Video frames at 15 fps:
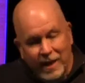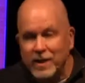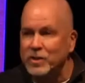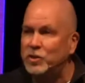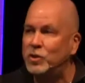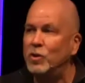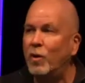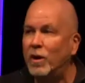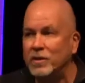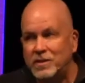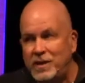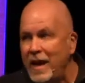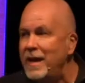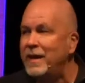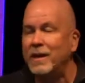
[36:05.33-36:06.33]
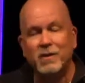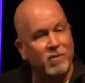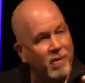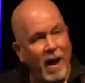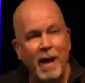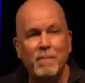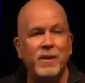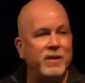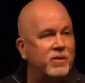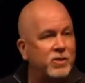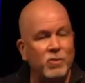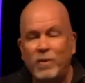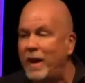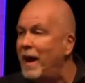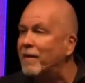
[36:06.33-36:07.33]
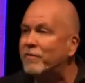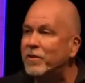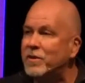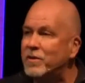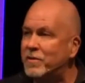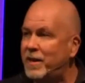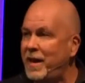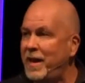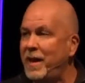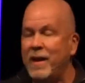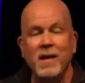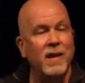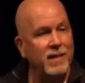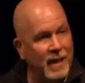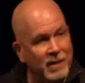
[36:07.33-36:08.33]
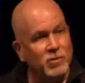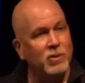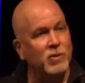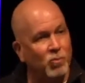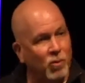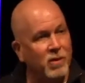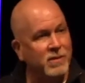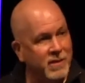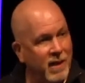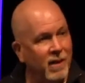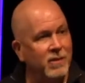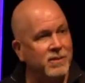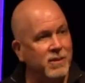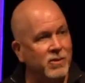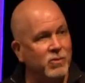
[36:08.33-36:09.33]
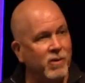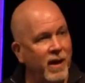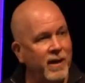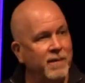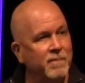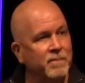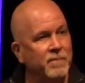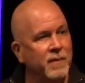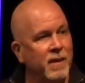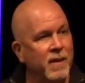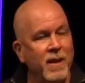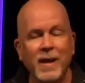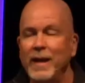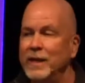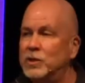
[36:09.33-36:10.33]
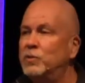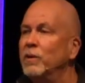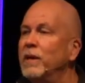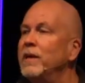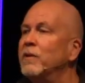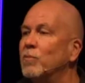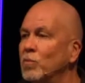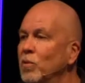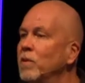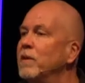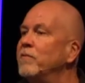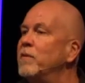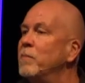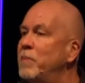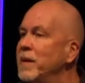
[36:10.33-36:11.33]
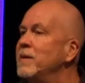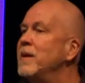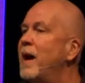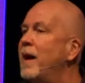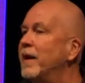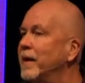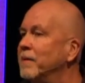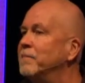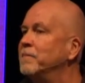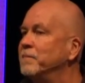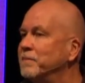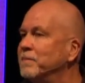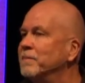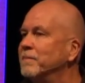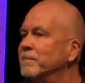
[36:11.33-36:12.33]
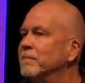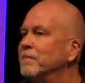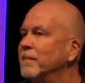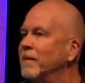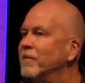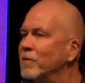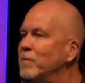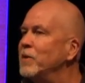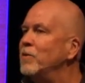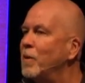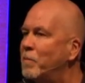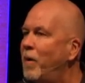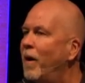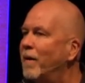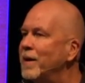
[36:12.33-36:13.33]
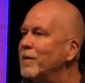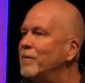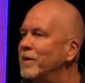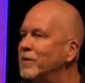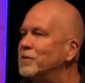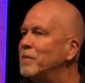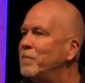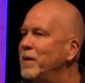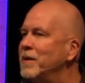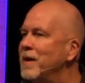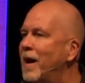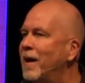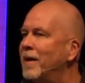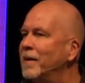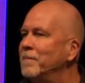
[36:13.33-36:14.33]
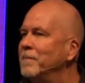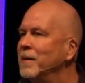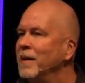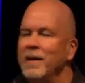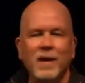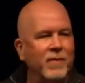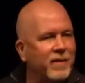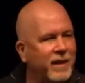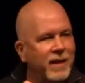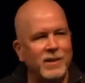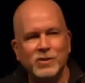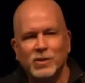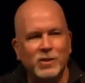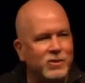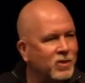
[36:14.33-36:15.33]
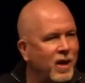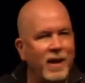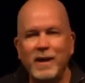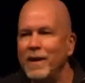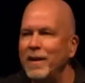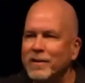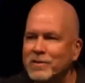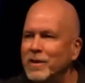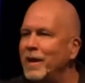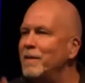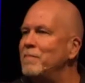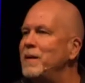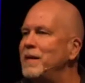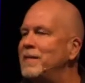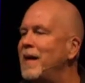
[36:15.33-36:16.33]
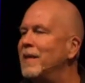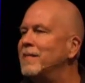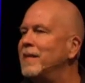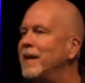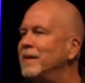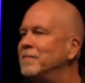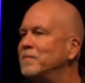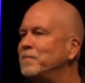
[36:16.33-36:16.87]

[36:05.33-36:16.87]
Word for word: is yours. Take it, grab it, do whatever you can. That's what the world tells us, right? It's really the rule of the pinata. You ever been to a party where there's a pinata and the kids are trying to trying to beat that thing?